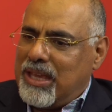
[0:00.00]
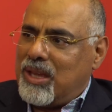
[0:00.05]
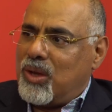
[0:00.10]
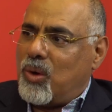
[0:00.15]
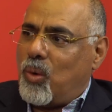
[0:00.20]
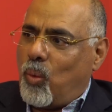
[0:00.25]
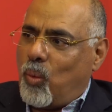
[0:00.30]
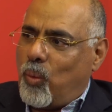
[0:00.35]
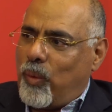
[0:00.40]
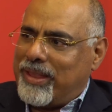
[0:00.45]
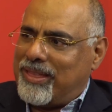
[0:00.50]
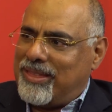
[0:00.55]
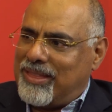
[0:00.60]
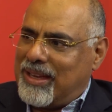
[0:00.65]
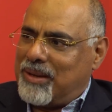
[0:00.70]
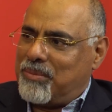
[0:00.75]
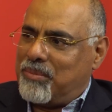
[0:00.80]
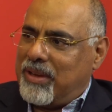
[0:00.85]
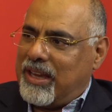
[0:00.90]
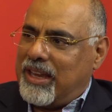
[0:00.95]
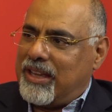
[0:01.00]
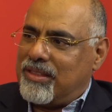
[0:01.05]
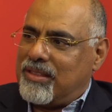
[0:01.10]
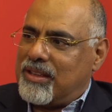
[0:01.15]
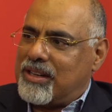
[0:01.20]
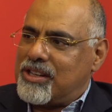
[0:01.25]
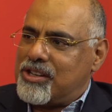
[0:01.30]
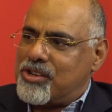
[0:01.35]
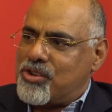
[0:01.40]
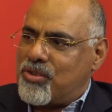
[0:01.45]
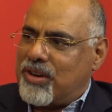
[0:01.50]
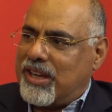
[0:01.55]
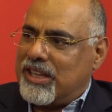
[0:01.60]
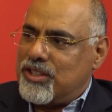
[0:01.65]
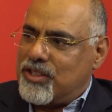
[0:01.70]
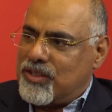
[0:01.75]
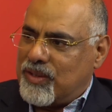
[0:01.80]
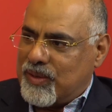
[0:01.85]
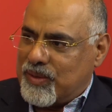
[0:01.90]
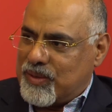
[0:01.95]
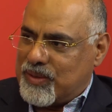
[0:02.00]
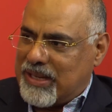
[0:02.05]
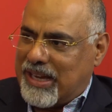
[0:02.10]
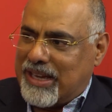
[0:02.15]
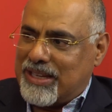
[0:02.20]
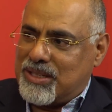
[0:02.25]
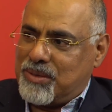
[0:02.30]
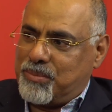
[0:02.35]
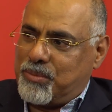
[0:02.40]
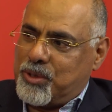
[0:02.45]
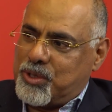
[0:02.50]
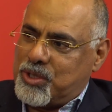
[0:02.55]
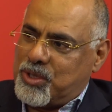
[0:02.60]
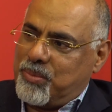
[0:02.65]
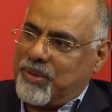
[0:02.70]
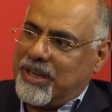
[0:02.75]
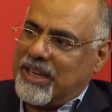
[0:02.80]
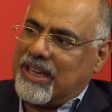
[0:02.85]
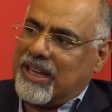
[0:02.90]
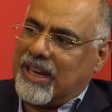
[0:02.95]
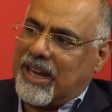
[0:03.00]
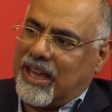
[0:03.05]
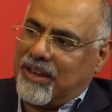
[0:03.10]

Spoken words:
being with them in the trenches as opposed to being